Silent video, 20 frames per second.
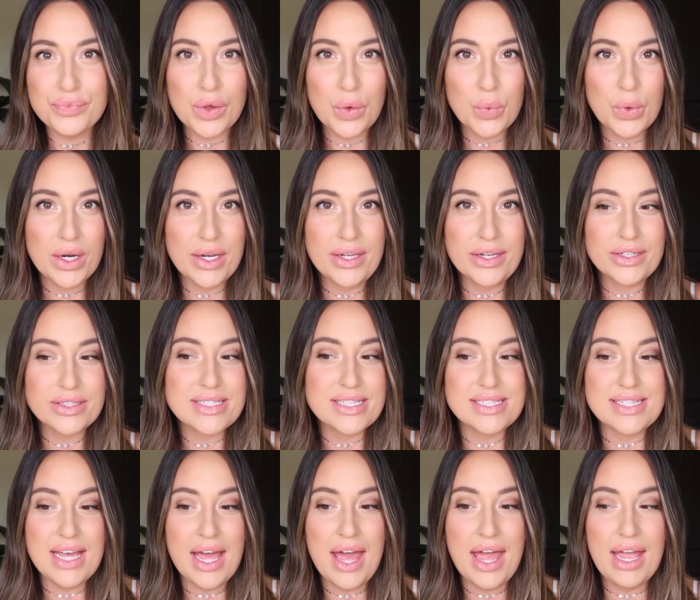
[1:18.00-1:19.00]
we're here
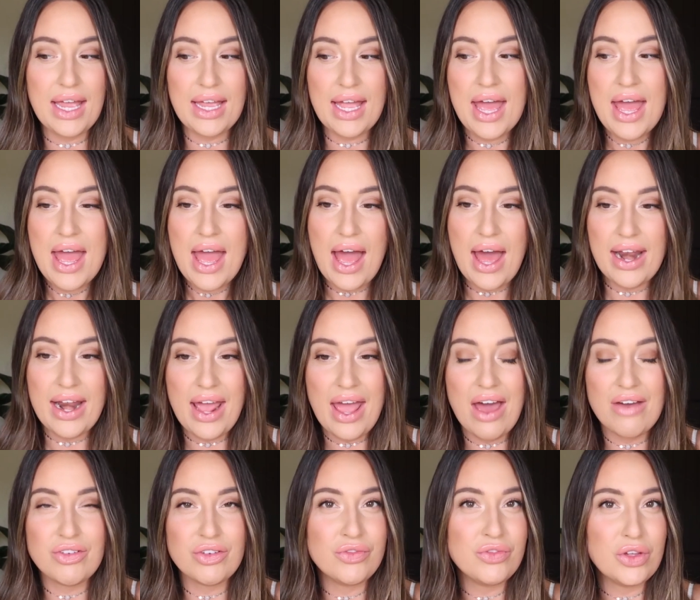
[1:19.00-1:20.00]
today and I
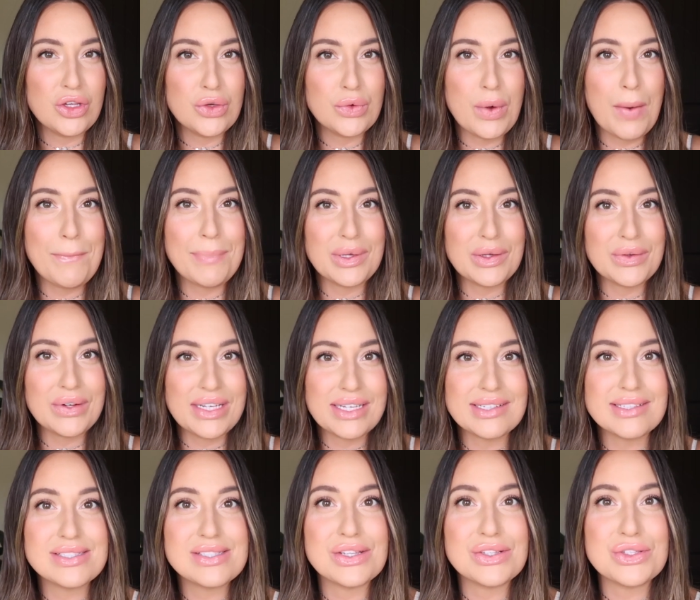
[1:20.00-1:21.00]
have a few
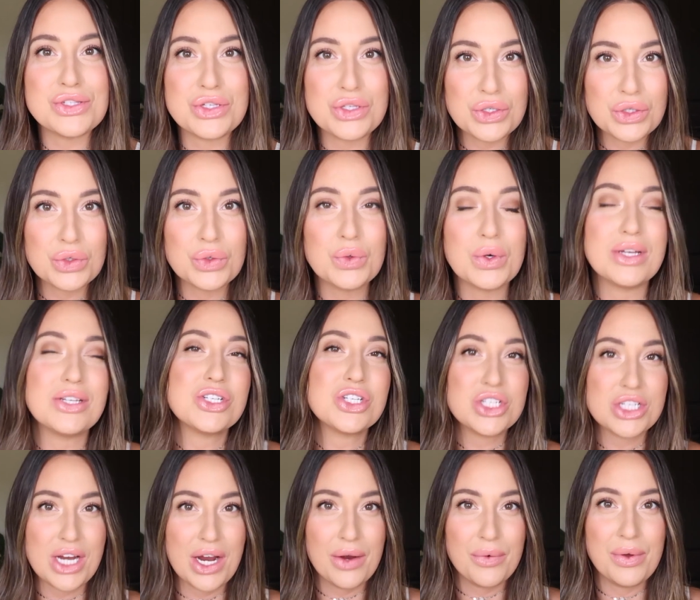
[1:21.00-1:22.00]
beauties to
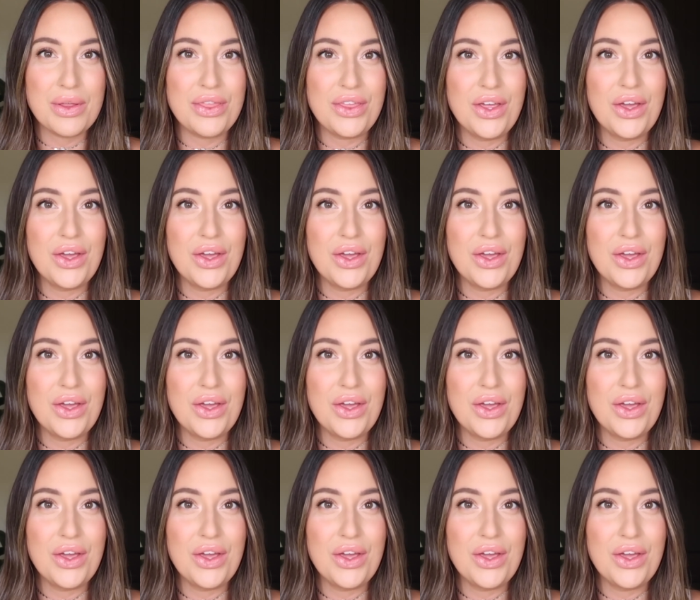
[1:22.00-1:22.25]
share with